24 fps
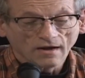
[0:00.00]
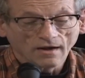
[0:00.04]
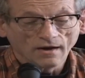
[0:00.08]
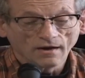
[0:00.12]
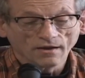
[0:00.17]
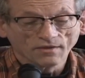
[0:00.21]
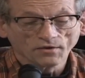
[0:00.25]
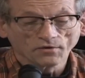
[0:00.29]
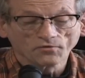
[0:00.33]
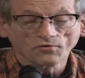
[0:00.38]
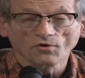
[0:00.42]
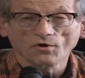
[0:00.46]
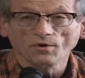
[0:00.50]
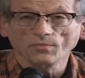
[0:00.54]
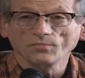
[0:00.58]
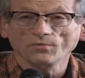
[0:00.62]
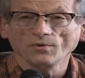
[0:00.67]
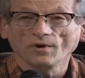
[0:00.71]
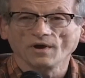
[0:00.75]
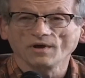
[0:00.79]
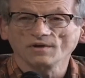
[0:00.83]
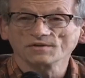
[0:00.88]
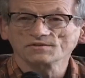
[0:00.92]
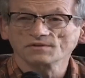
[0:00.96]
the court
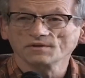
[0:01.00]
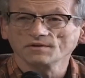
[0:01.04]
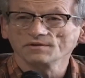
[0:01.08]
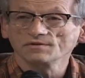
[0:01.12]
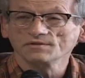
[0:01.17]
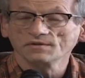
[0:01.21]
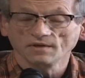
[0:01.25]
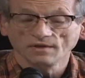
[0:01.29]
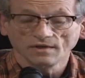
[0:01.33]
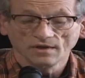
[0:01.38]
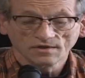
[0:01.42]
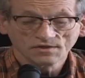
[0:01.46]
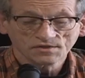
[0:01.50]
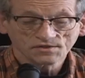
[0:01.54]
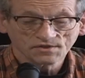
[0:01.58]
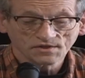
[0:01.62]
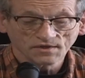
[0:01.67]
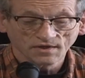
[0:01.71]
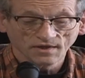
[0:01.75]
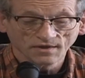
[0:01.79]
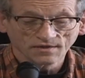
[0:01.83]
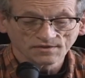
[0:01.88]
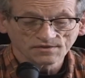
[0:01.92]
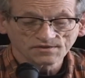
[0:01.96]
process
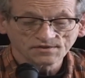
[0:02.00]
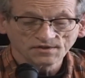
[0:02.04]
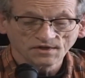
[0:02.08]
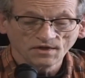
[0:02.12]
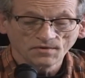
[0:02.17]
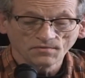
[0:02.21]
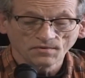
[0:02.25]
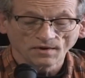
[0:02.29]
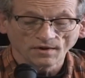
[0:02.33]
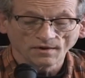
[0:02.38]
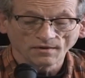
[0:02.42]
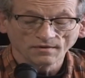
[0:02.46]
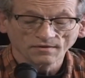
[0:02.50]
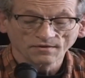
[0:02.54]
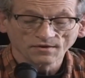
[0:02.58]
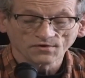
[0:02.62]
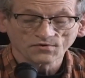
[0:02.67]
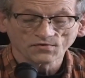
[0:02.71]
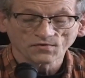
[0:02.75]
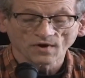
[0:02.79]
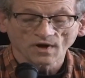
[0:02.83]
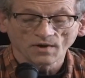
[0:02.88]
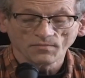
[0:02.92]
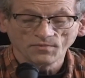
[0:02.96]
is secret. The
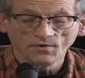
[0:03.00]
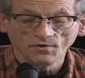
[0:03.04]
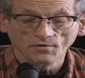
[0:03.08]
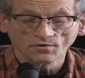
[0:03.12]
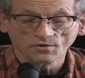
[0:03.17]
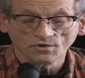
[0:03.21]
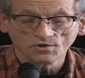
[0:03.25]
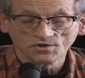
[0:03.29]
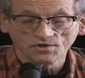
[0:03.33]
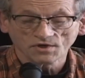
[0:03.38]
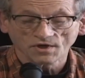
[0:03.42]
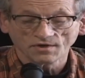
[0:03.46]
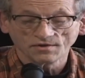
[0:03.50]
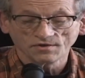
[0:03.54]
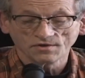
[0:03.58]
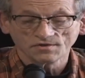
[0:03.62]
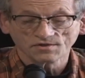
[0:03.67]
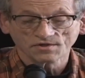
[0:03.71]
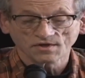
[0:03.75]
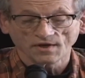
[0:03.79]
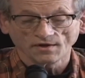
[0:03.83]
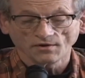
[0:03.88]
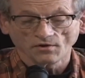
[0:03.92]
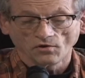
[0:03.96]
tribunal
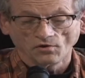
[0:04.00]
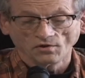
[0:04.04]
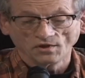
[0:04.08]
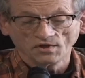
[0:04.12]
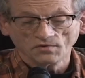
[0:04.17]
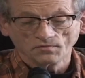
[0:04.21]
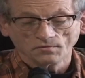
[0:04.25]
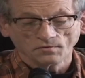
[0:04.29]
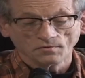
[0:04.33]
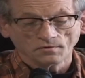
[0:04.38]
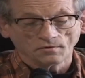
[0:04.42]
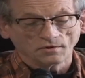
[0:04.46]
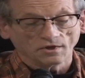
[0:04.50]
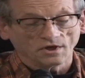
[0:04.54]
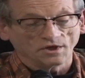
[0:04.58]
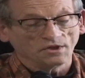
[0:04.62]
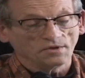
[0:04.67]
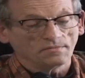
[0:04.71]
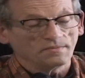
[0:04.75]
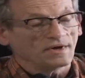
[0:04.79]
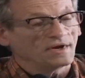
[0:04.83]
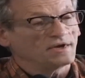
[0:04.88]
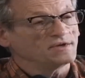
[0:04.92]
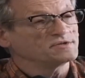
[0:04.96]
judges can only rule on
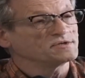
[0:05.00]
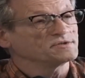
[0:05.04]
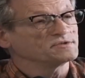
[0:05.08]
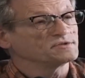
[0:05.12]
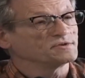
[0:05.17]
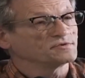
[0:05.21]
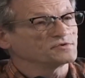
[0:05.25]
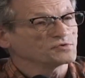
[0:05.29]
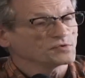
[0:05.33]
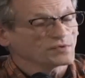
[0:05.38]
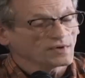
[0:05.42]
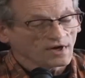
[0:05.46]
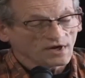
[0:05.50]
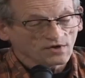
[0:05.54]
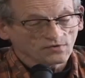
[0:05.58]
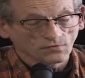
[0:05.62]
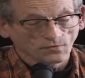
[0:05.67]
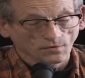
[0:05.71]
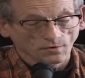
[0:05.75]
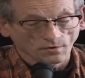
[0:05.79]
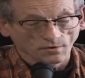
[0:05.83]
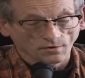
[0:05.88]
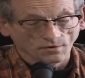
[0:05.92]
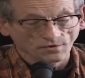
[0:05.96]
the basis of trade
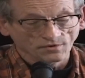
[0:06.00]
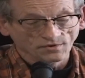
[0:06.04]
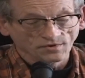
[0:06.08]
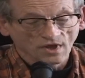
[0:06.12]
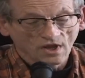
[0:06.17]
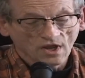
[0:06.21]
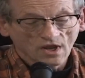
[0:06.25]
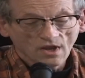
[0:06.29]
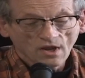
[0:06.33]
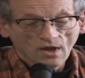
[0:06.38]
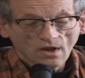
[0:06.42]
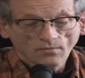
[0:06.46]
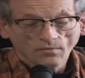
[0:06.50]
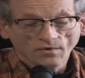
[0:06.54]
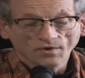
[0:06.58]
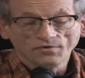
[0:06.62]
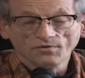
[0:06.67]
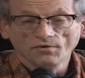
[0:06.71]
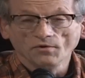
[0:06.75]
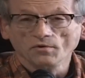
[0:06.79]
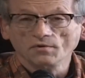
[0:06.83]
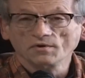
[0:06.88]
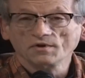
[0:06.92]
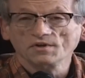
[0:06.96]
rules
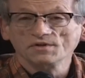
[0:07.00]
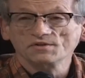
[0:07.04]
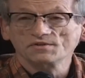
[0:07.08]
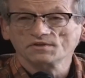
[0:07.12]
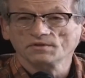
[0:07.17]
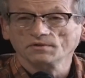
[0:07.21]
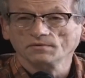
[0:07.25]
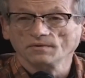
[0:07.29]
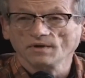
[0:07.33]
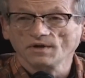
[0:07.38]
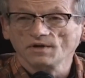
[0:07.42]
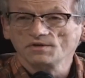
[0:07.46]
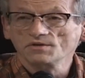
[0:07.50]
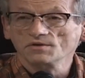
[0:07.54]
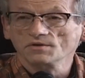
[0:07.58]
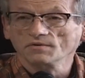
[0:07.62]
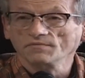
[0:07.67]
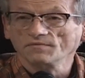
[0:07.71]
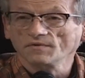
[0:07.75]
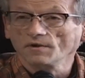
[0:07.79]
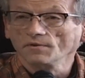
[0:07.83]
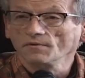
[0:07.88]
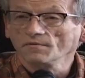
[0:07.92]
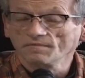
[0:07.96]
with no consideration
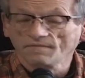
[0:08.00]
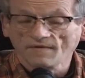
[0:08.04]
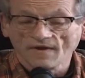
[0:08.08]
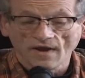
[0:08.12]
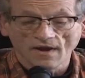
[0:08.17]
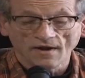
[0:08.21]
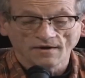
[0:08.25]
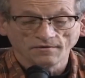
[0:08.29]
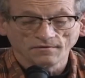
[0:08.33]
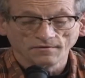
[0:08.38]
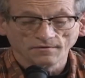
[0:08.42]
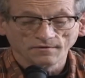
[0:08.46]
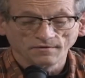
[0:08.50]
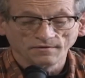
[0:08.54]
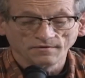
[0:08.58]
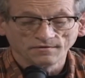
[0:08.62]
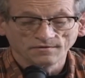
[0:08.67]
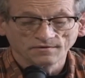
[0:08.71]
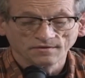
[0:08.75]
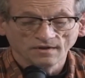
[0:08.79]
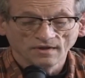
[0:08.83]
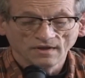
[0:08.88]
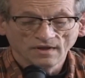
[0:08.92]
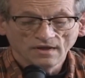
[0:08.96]
of other
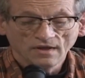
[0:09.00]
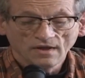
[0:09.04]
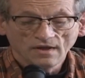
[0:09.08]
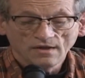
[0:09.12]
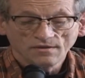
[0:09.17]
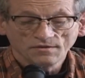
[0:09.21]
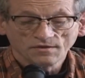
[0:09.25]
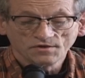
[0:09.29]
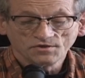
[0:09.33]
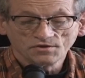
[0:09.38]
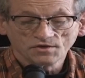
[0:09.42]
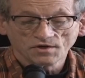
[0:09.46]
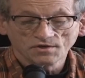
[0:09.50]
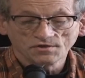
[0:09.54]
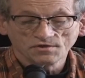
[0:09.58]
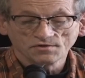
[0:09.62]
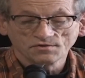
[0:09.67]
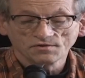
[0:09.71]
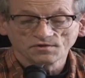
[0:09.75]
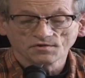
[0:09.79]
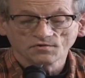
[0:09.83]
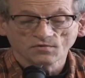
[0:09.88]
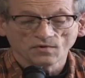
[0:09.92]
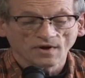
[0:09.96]
factors. The
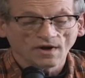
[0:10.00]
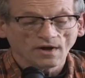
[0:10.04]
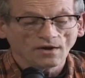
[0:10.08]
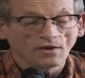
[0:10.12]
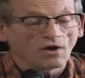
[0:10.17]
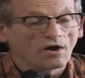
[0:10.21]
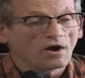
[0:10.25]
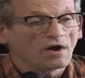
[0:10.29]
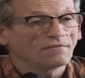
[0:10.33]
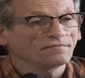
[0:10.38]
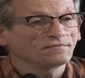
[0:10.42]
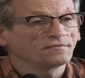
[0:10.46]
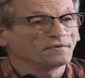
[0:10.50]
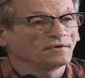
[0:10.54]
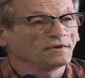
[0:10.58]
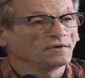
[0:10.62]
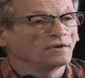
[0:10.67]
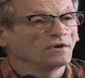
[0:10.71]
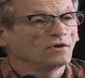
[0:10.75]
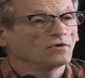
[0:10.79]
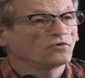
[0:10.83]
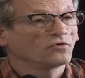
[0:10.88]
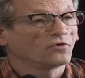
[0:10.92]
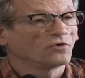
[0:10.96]
judges are quite
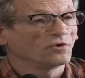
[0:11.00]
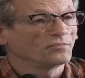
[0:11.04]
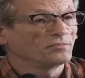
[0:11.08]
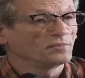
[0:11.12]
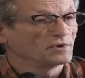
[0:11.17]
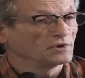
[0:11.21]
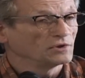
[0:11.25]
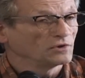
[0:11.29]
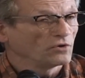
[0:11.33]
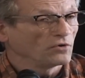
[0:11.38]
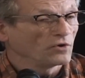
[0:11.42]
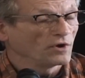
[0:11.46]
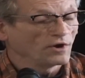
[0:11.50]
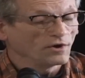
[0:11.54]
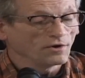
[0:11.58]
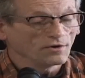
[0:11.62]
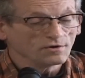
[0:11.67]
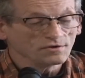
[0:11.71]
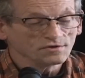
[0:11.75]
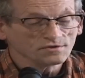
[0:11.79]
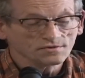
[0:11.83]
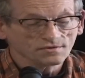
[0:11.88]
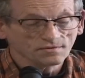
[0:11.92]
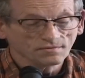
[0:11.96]
often corporate
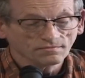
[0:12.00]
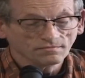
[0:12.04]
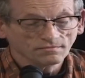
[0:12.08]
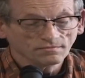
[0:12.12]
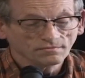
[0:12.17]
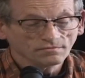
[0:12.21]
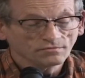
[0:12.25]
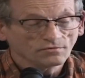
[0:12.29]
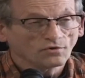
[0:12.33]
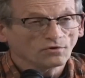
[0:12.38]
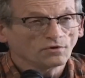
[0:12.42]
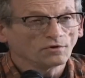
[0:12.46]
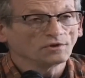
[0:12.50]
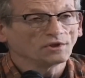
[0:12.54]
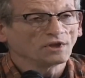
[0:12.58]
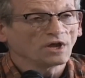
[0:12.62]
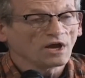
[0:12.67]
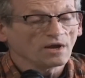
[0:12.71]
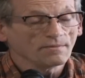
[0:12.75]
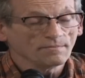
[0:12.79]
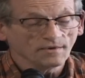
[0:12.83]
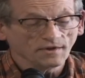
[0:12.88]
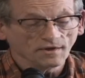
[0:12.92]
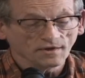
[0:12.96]
lawyers or
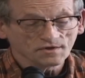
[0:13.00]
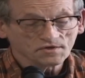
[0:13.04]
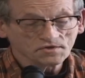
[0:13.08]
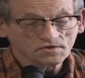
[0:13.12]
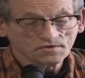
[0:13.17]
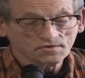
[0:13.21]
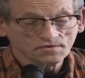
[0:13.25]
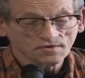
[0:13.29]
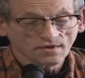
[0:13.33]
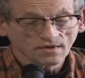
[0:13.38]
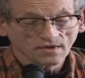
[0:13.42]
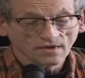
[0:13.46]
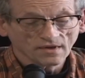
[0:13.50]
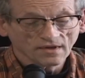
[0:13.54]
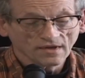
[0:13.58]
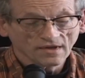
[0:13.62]
lobbyists.